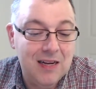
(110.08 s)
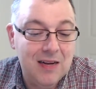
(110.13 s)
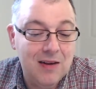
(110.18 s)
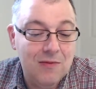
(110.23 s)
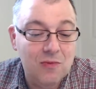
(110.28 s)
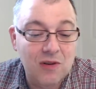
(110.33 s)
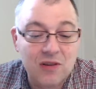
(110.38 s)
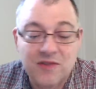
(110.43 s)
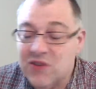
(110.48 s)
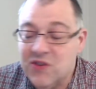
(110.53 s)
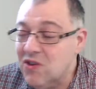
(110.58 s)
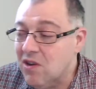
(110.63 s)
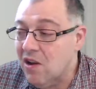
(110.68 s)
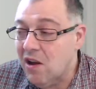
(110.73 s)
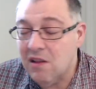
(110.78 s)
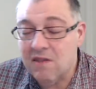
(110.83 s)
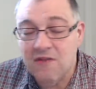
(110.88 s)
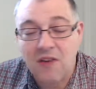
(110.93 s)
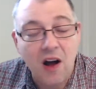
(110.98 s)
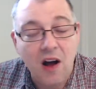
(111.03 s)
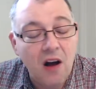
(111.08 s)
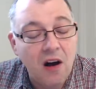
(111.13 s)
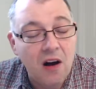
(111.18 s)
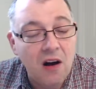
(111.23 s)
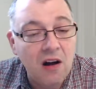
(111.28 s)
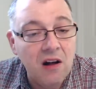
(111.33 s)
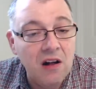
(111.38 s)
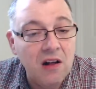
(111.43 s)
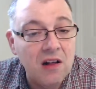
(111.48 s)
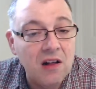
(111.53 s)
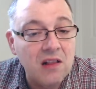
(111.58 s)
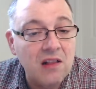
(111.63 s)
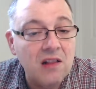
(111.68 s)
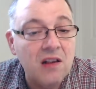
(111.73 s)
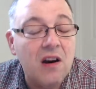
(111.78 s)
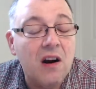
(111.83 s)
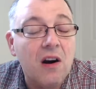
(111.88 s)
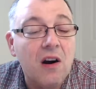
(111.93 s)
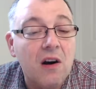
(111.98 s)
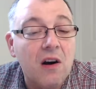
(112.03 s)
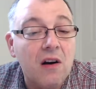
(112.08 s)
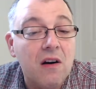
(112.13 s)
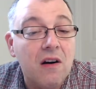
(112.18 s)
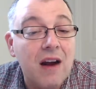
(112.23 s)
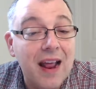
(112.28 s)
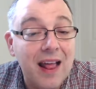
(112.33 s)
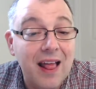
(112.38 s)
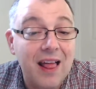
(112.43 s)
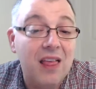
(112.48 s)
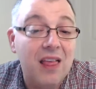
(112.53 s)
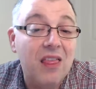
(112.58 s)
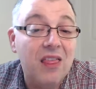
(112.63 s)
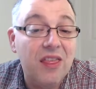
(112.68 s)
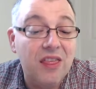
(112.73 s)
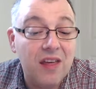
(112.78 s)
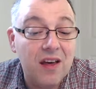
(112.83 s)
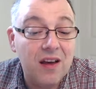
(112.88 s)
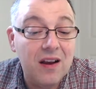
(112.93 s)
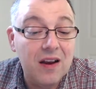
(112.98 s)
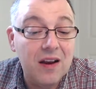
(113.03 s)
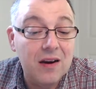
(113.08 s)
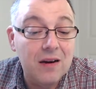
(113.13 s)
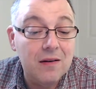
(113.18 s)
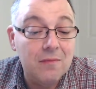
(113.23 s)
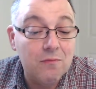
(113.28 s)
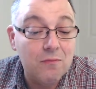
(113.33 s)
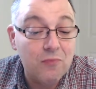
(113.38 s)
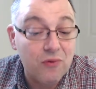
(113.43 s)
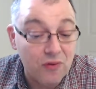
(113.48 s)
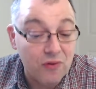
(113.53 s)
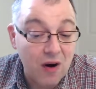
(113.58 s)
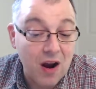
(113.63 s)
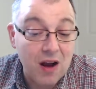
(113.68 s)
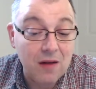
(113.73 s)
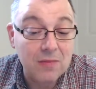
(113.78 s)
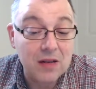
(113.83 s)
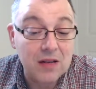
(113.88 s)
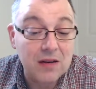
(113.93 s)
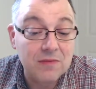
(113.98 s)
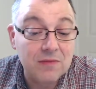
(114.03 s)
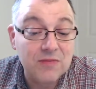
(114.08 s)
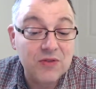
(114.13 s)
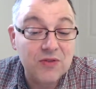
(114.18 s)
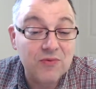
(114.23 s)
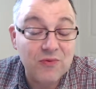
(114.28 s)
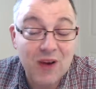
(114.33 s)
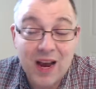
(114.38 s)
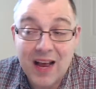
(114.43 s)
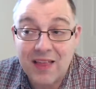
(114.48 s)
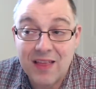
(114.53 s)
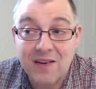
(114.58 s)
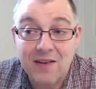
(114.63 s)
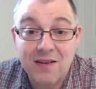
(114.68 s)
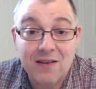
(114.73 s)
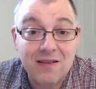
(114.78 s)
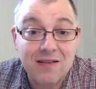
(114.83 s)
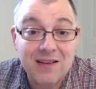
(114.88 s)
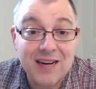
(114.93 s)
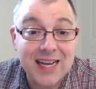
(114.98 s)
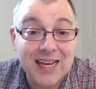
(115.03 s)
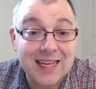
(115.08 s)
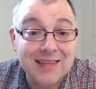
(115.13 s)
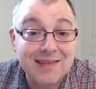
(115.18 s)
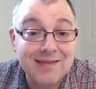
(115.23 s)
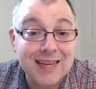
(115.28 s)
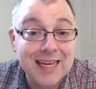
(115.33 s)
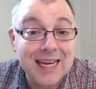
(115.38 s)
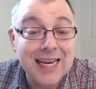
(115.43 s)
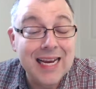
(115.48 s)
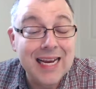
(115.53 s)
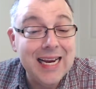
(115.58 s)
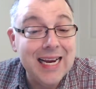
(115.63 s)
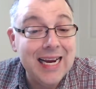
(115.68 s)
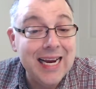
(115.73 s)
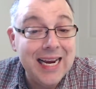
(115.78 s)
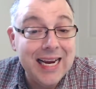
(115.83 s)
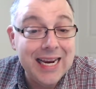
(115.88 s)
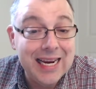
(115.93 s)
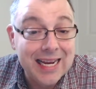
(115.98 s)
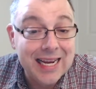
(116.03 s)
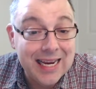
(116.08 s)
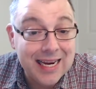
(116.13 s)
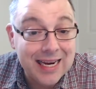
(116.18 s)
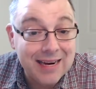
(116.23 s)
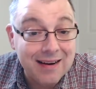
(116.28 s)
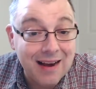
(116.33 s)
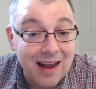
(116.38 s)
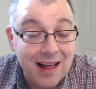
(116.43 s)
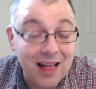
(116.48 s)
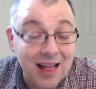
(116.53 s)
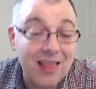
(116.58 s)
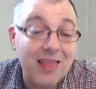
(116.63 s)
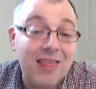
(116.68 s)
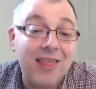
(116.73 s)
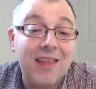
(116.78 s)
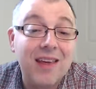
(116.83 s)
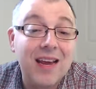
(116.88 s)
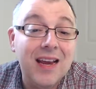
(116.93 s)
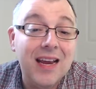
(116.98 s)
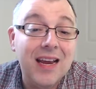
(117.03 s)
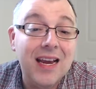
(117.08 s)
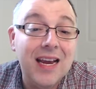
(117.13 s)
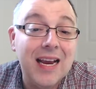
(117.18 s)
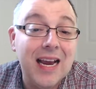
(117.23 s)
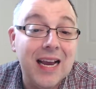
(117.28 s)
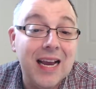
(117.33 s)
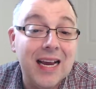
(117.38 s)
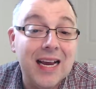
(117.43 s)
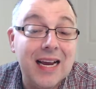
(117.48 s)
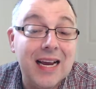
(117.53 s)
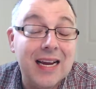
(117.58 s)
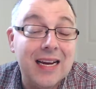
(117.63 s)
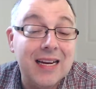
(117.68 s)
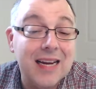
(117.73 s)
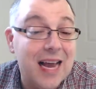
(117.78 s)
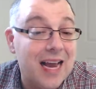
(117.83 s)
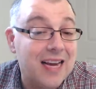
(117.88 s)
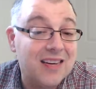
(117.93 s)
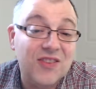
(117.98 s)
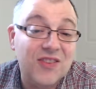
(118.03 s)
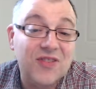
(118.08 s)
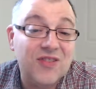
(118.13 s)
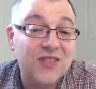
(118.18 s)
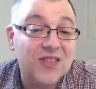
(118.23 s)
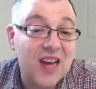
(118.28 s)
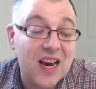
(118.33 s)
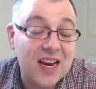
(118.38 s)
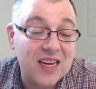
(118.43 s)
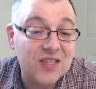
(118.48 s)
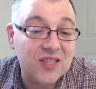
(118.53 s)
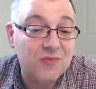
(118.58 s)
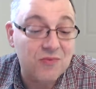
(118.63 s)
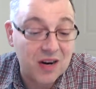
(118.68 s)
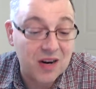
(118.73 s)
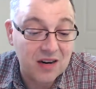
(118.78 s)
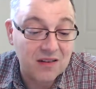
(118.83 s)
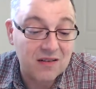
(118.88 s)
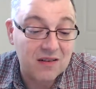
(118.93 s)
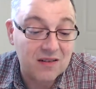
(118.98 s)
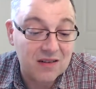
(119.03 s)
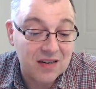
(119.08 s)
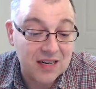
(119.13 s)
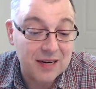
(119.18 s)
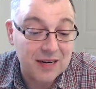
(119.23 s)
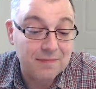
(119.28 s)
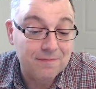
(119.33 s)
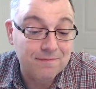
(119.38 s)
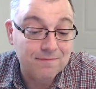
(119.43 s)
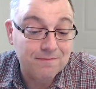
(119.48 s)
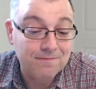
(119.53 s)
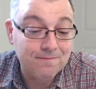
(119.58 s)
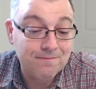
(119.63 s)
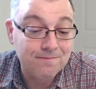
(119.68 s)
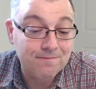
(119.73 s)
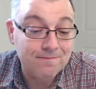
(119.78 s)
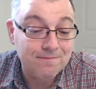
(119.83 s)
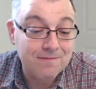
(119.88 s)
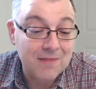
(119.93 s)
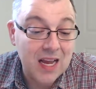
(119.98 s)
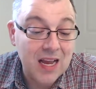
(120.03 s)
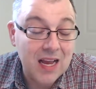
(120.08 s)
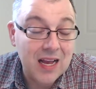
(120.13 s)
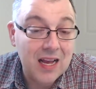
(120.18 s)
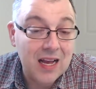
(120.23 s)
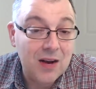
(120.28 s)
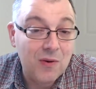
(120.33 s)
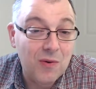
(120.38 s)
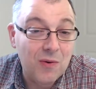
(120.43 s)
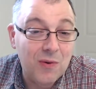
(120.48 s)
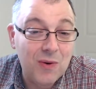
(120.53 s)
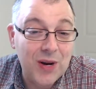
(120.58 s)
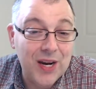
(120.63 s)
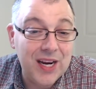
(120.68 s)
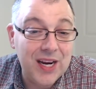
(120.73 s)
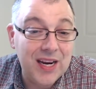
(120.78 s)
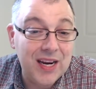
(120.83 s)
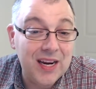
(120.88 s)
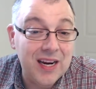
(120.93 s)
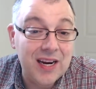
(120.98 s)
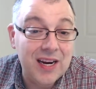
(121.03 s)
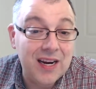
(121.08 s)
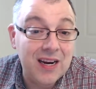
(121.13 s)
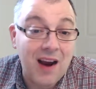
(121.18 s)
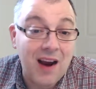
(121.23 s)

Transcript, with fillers: will solve all our health problems rather than eating healthy and exercise regularly. We